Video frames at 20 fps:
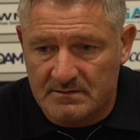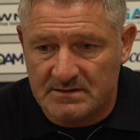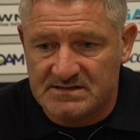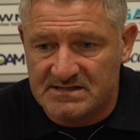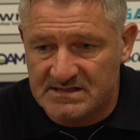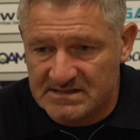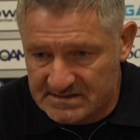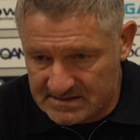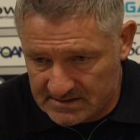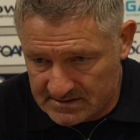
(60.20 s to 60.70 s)
He
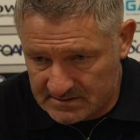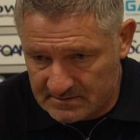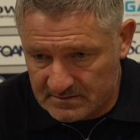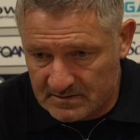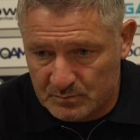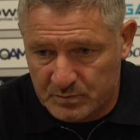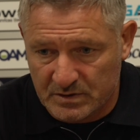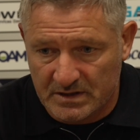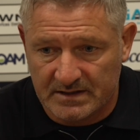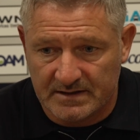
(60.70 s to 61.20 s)
sees
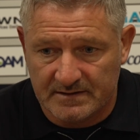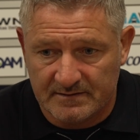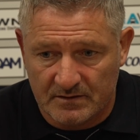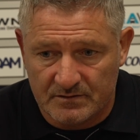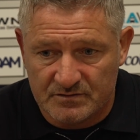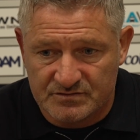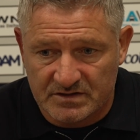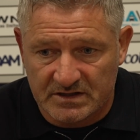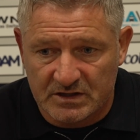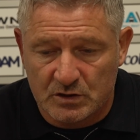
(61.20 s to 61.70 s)
the player going
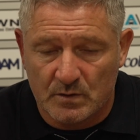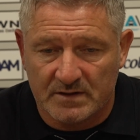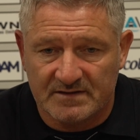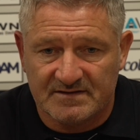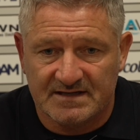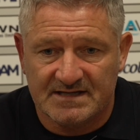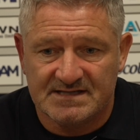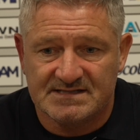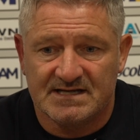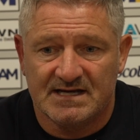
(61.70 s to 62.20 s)
down, he's really quick
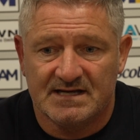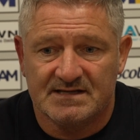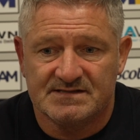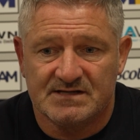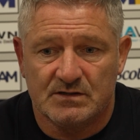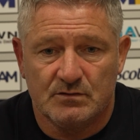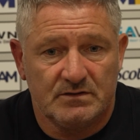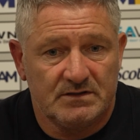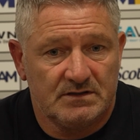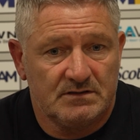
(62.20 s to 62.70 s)
to get his cards
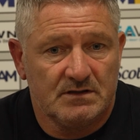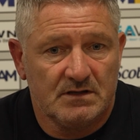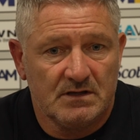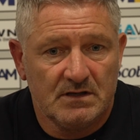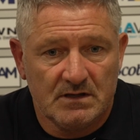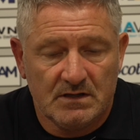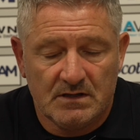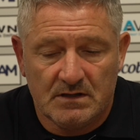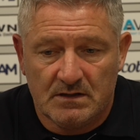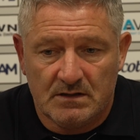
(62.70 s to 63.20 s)
out, and
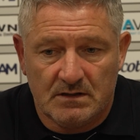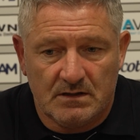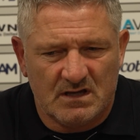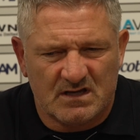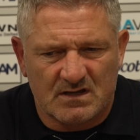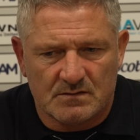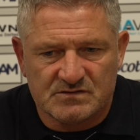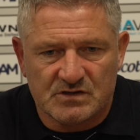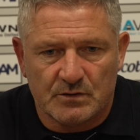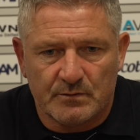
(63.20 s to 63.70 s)
he
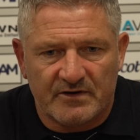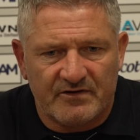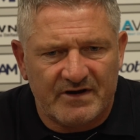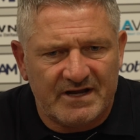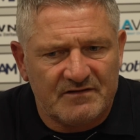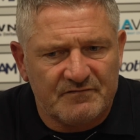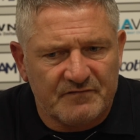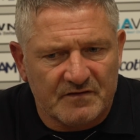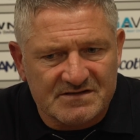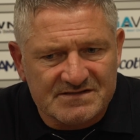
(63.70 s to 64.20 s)
comes out with a
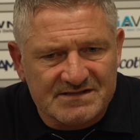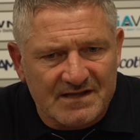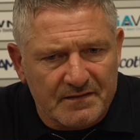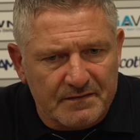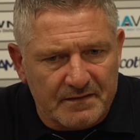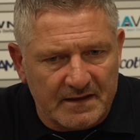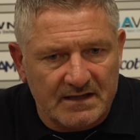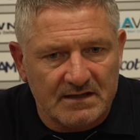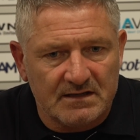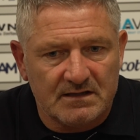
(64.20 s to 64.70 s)
red first, I
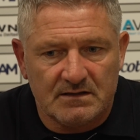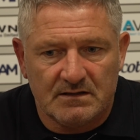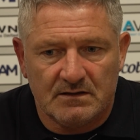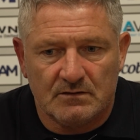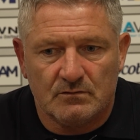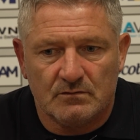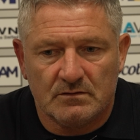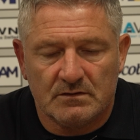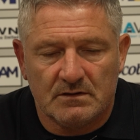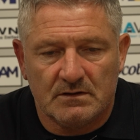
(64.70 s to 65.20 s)
think, you
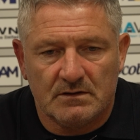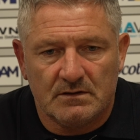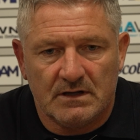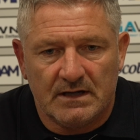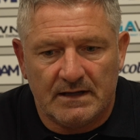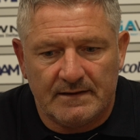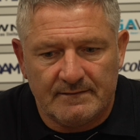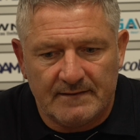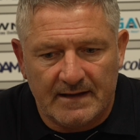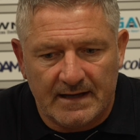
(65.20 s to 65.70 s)
know.
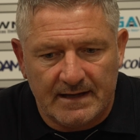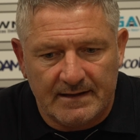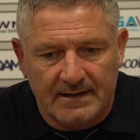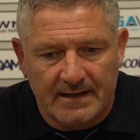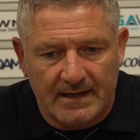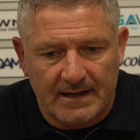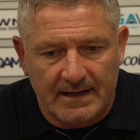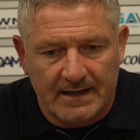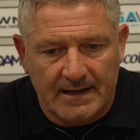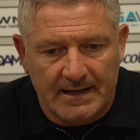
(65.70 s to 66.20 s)
And
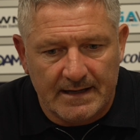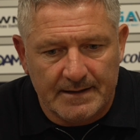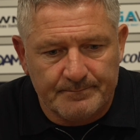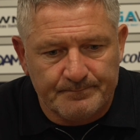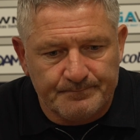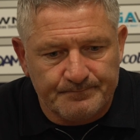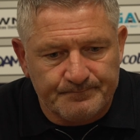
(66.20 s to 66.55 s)
then